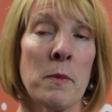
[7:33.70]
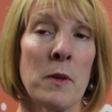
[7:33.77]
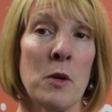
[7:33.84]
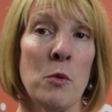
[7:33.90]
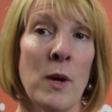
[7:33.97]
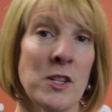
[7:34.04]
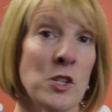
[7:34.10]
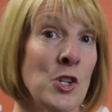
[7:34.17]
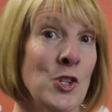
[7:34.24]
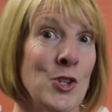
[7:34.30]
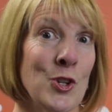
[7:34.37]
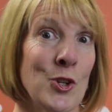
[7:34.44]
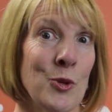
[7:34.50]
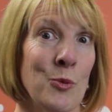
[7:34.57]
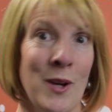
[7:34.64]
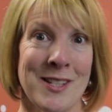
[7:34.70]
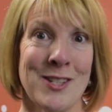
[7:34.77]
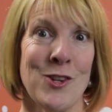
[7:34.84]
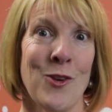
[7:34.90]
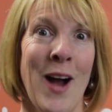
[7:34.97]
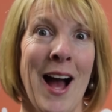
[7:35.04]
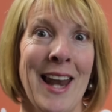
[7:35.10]

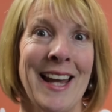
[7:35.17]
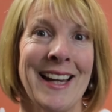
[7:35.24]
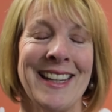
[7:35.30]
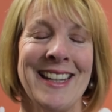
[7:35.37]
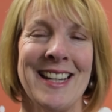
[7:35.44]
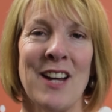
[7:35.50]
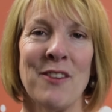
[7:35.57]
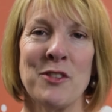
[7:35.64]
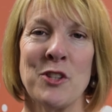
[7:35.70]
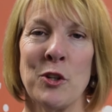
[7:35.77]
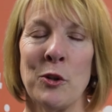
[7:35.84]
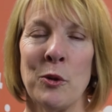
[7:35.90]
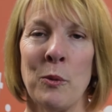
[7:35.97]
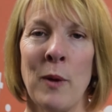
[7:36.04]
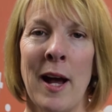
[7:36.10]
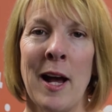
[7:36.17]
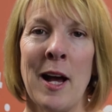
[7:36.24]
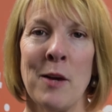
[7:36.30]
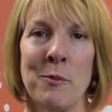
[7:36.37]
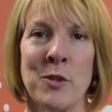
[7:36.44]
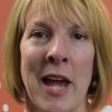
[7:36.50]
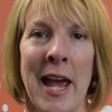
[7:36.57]
Once you are lucky enough to
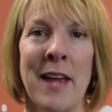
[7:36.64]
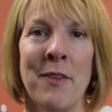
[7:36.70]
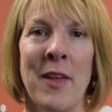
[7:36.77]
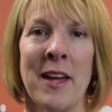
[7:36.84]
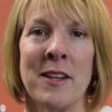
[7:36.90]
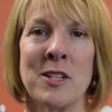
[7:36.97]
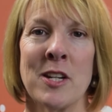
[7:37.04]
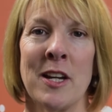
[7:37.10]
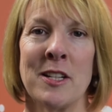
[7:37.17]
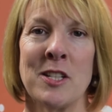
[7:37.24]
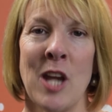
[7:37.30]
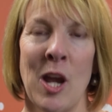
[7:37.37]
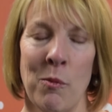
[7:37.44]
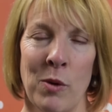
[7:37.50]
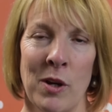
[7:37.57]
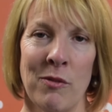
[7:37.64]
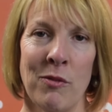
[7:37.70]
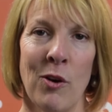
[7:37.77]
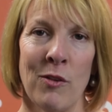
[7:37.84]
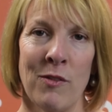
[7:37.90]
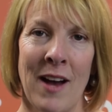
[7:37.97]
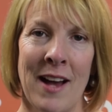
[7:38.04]
obtain that temporary
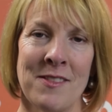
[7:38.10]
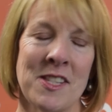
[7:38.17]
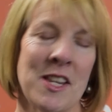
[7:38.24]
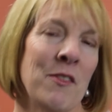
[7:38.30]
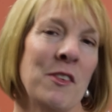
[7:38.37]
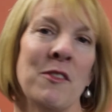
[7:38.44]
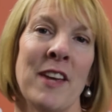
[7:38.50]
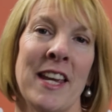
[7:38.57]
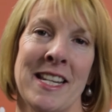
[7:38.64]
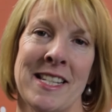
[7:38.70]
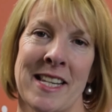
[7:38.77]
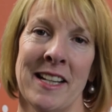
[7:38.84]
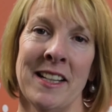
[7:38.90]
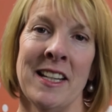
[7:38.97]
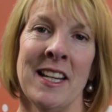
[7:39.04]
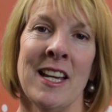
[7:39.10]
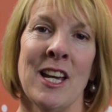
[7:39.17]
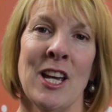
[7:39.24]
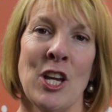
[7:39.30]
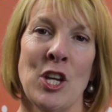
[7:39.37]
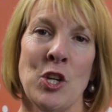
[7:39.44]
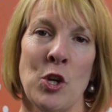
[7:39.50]
457 visa,
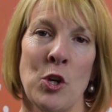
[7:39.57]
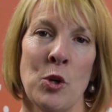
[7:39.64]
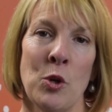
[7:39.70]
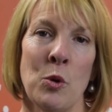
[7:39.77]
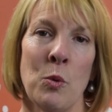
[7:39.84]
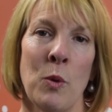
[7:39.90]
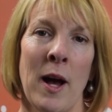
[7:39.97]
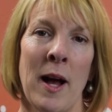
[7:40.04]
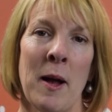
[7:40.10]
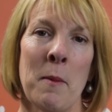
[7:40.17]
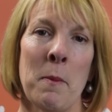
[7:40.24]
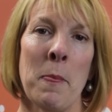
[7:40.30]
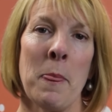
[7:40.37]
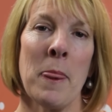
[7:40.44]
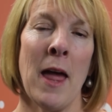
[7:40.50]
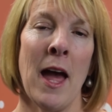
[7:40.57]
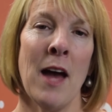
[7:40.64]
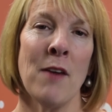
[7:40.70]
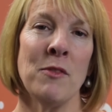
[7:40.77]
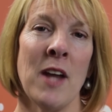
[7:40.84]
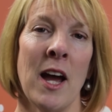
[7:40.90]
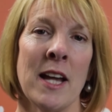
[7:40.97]
you
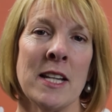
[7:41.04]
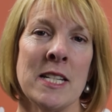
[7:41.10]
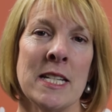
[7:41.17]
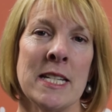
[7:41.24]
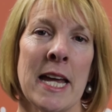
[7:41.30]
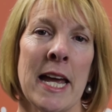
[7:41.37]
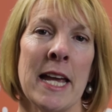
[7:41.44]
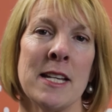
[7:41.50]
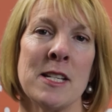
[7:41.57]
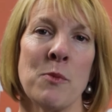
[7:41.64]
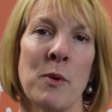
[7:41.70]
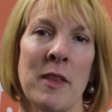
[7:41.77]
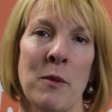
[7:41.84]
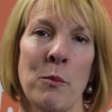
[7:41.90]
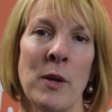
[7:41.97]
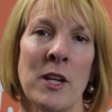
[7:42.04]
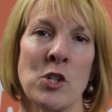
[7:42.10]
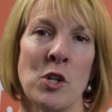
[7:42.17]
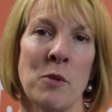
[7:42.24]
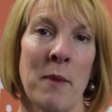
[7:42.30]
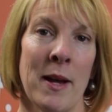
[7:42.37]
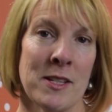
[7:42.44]
have 90 days within
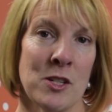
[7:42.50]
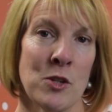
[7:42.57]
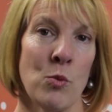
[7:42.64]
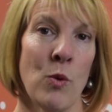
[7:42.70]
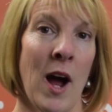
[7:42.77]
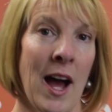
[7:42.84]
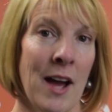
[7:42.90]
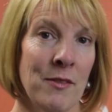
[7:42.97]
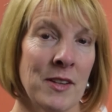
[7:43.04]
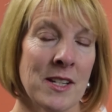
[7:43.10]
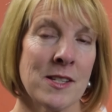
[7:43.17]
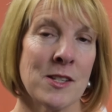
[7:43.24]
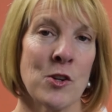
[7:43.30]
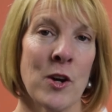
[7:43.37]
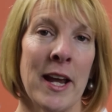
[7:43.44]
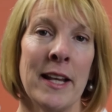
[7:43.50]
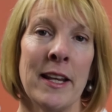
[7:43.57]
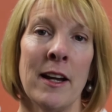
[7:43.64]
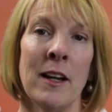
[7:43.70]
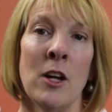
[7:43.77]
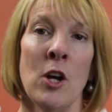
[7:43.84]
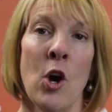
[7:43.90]
which you must arrive in
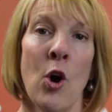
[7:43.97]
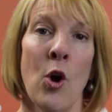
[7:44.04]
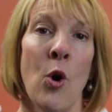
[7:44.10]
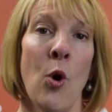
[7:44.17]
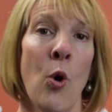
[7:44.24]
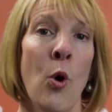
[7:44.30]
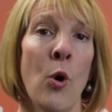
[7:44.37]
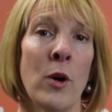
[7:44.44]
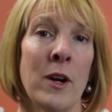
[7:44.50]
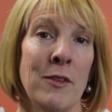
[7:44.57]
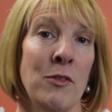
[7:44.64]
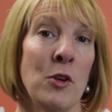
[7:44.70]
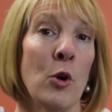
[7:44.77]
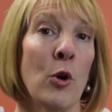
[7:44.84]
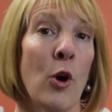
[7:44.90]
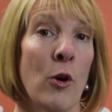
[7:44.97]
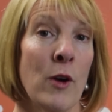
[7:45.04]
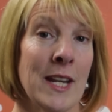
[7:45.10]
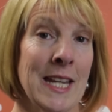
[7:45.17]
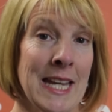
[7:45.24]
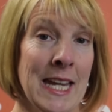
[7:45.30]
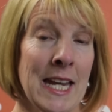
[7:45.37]
Australia, or if you're
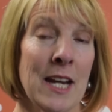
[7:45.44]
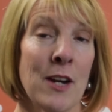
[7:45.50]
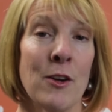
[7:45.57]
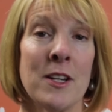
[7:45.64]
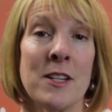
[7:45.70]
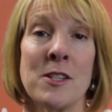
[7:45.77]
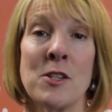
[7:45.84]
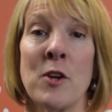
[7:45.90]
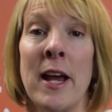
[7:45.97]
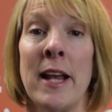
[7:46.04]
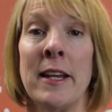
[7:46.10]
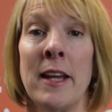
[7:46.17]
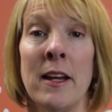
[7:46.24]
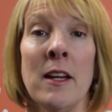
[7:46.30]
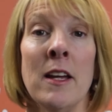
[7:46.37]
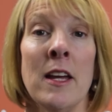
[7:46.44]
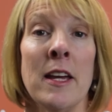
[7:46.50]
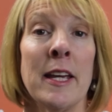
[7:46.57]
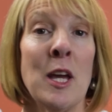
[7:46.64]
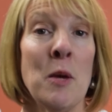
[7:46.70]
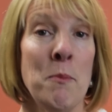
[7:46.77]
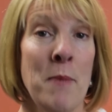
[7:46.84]
already here in Australia,
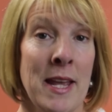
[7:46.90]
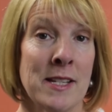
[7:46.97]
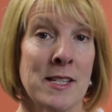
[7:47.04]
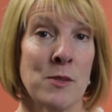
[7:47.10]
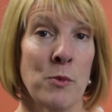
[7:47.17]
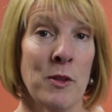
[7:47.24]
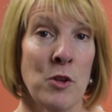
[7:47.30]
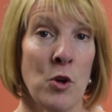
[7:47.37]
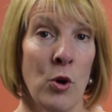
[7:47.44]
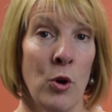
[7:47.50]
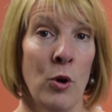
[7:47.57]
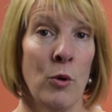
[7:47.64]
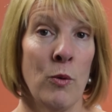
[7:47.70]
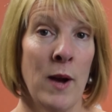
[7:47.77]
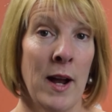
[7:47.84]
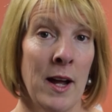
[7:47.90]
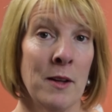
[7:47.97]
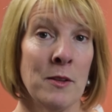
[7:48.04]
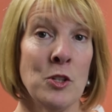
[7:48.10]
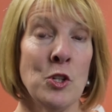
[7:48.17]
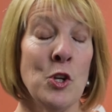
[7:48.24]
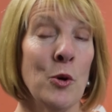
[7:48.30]
commence with
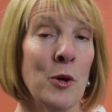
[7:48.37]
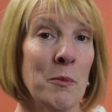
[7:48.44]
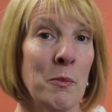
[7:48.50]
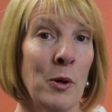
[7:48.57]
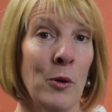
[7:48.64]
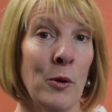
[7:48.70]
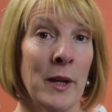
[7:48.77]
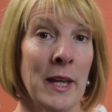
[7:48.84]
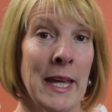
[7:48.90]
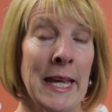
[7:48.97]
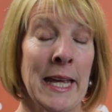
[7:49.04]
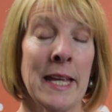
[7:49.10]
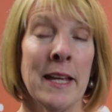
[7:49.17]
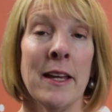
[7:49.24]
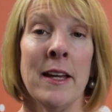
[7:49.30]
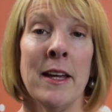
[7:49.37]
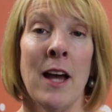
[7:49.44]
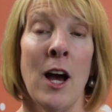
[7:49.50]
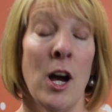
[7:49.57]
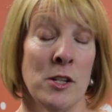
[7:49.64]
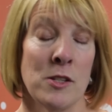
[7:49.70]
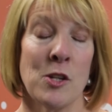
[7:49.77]
your new employer,
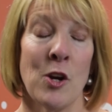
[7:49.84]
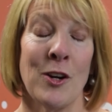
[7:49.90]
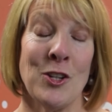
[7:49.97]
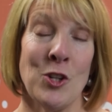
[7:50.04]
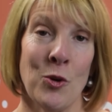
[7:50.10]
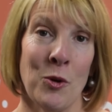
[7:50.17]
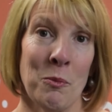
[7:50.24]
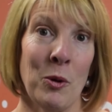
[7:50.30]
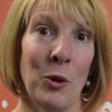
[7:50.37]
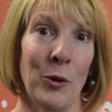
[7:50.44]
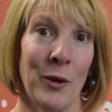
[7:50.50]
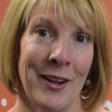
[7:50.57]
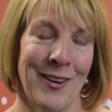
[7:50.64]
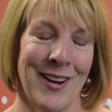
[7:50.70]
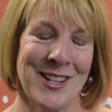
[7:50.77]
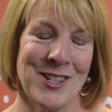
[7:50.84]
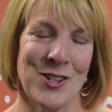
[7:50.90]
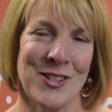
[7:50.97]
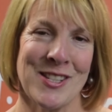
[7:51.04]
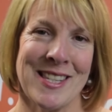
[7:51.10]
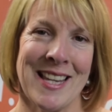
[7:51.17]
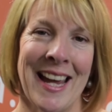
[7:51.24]
I
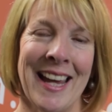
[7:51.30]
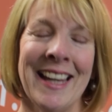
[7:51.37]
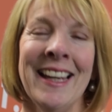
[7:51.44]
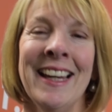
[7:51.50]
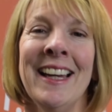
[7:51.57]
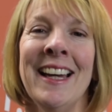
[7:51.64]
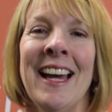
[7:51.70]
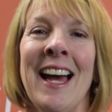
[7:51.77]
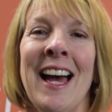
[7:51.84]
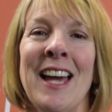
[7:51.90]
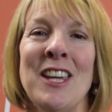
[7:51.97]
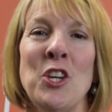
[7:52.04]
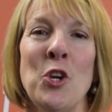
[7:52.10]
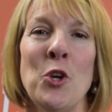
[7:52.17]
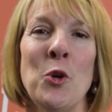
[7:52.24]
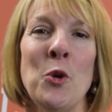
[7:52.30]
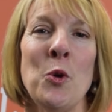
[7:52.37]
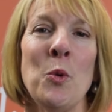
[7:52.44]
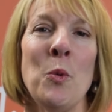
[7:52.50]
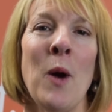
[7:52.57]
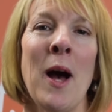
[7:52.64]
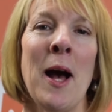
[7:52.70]
should say.
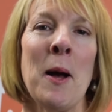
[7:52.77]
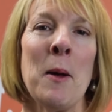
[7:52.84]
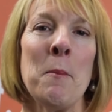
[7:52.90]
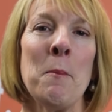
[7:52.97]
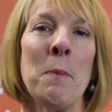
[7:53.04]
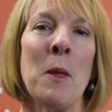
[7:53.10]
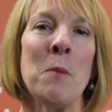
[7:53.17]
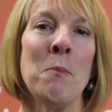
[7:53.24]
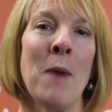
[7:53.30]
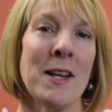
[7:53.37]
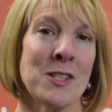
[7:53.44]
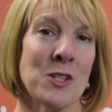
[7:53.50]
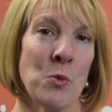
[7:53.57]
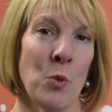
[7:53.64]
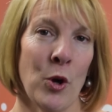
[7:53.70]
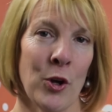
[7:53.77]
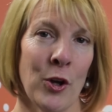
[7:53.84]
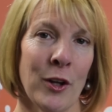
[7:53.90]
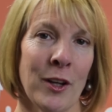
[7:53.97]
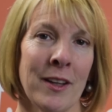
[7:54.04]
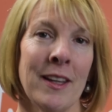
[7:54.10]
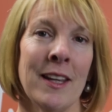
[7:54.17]
You must
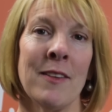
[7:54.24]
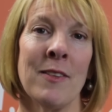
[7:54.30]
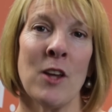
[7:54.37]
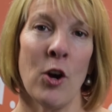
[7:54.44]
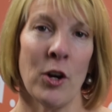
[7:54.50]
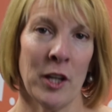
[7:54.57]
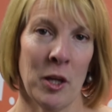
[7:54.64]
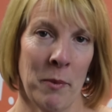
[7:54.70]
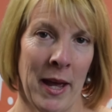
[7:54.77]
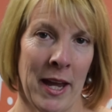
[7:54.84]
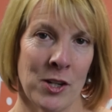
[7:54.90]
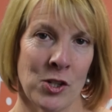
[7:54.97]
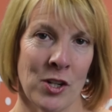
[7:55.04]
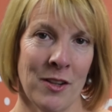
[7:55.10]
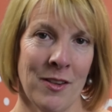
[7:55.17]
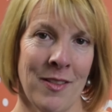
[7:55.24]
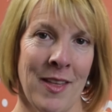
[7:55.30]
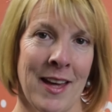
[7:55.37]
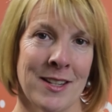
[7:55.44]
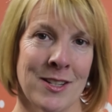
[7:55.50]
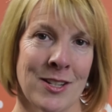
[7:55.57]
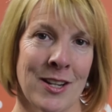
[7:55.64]
work in the occupation
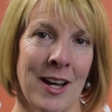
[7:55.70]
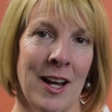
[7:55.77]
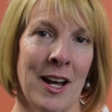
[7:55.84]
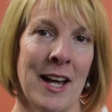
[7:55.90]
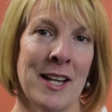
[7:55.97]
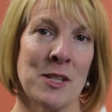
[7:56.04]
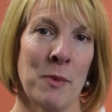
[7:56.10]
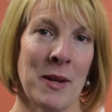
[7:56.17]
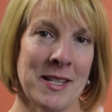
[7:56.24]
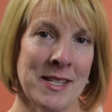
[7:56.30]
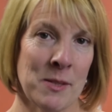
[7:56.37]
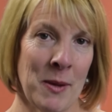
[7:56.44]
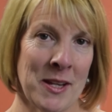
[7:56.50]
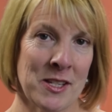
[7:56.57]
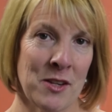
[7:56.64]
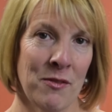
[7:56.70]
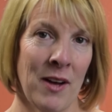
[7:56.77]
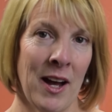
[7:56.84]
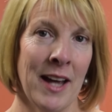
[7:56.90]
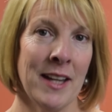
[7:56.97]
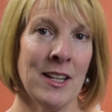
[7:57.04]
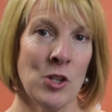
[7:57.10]
that has been
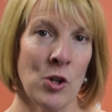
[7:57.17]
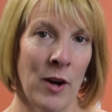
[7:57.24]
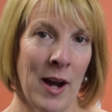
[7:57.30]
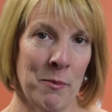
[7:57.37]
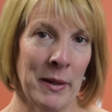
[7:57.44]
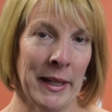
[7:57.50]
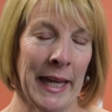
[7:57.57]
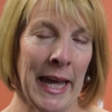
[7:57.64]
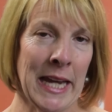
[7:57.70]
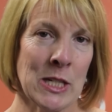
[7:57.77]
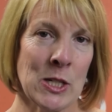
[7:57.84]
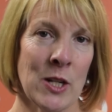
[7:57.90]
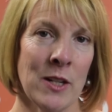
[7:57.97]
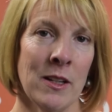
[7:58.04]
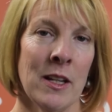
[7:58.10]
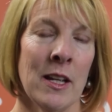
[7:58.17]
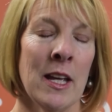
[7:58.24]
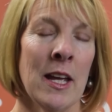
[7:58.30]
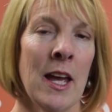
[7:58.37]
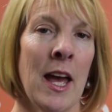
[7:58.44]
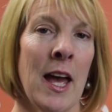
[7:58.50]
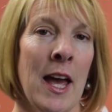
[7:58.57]
specified in your application,
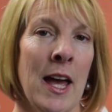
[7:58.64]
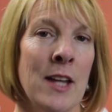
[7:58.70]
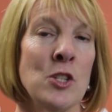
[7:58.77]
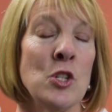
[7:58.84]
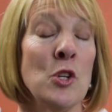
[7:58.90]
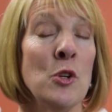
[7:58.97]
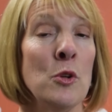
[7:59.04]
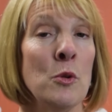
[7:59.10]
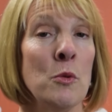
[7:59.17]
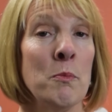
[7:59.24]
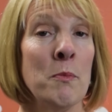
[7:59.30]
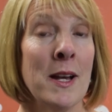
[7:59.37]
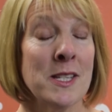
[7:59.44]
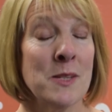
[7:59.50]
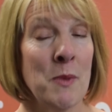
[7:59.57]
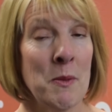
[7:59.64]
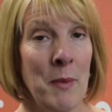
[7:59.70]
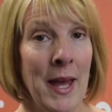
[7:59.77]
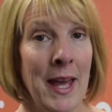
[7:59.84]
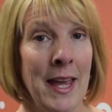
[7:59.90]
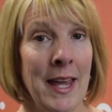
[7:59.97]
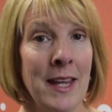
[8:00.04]
and you must be
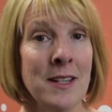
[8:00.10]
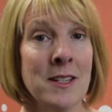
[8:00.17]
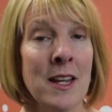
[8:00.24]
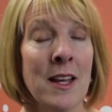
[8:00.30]
paid